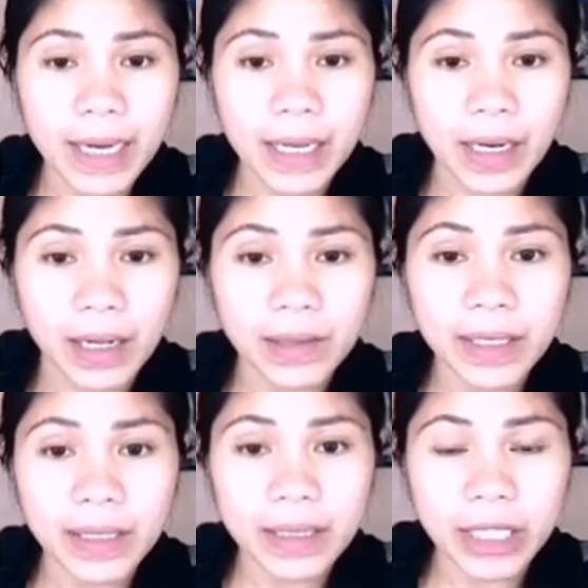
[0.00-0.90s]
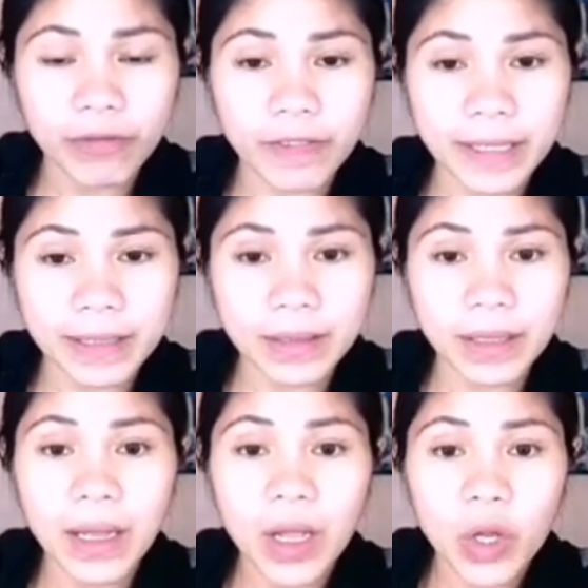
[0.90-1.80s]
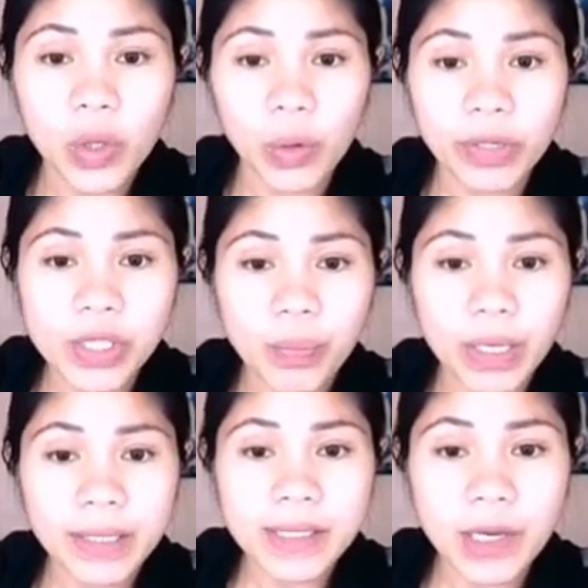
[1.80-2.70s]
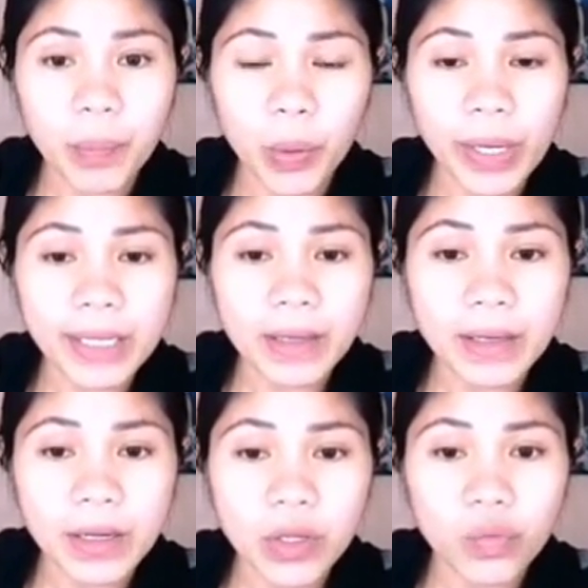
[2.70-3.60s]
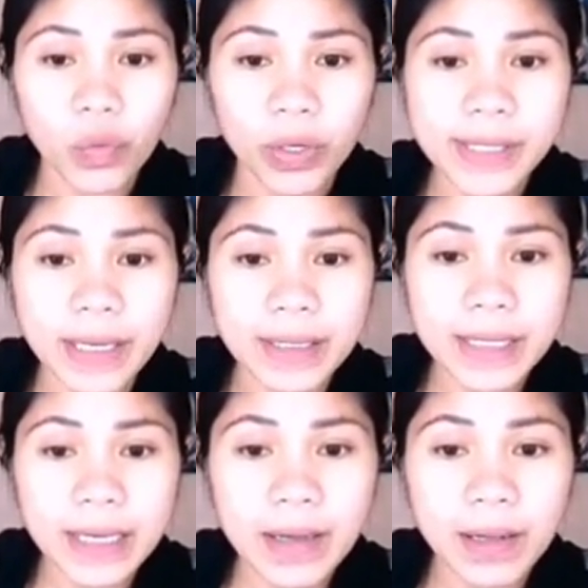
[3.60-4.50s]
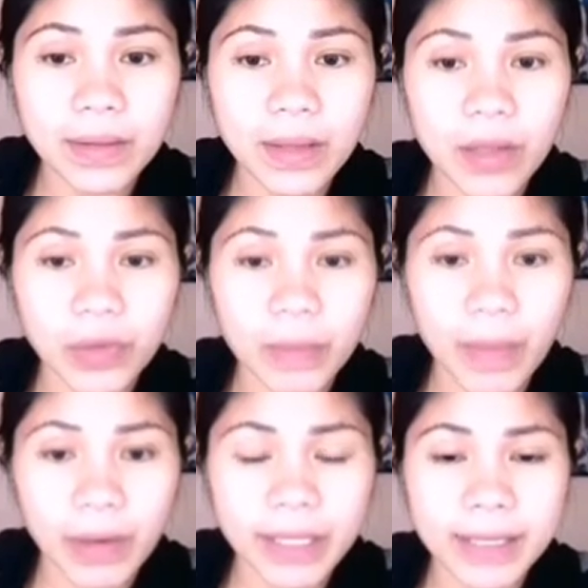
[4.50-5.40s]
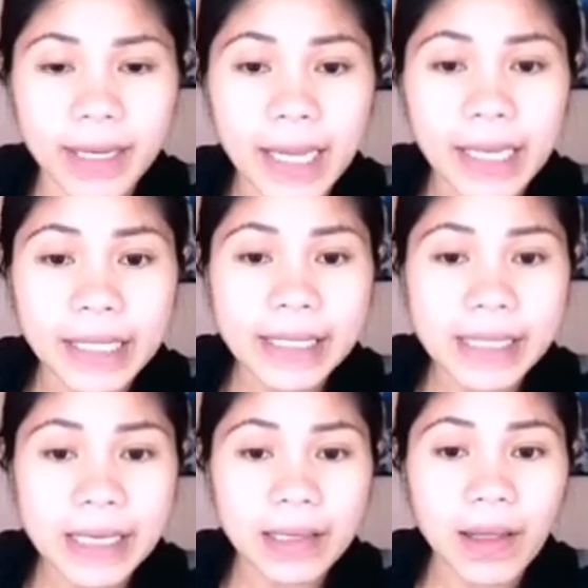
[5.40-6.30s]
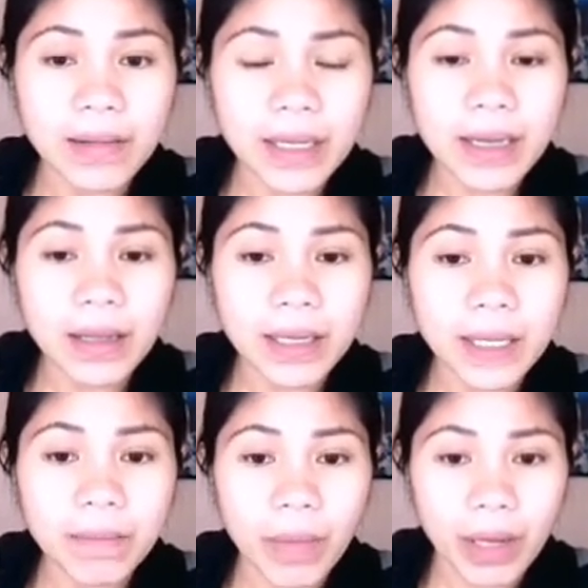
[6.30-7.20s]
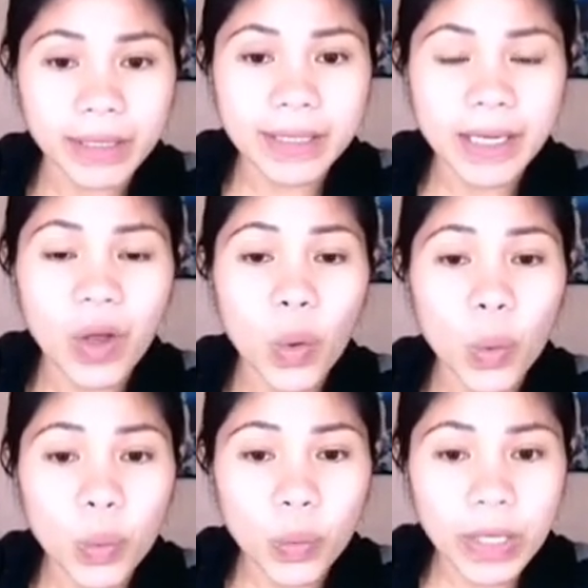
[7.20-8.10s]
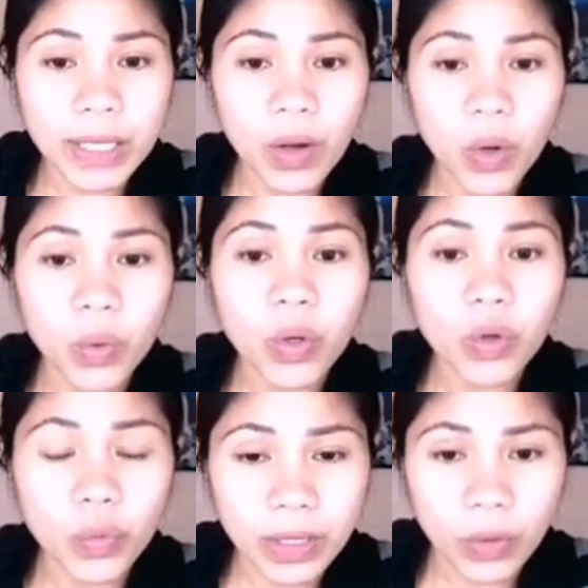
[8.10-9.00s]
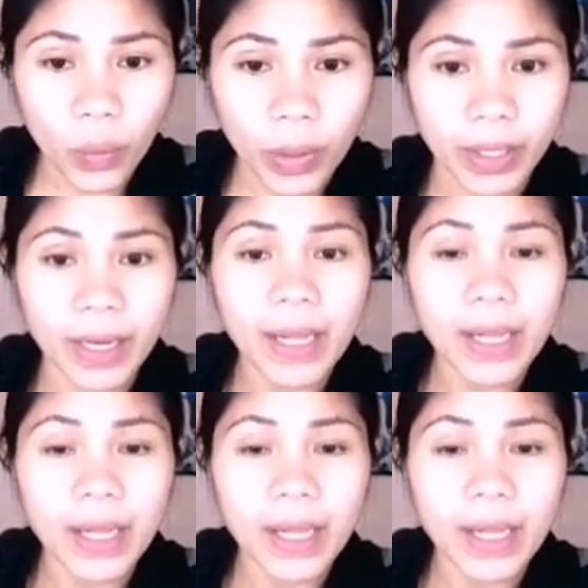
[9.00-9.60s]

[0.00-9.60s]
Annulled. Live-in. No response. Separated. Divorced. Single. Never married. Still legally married. Widow, widower.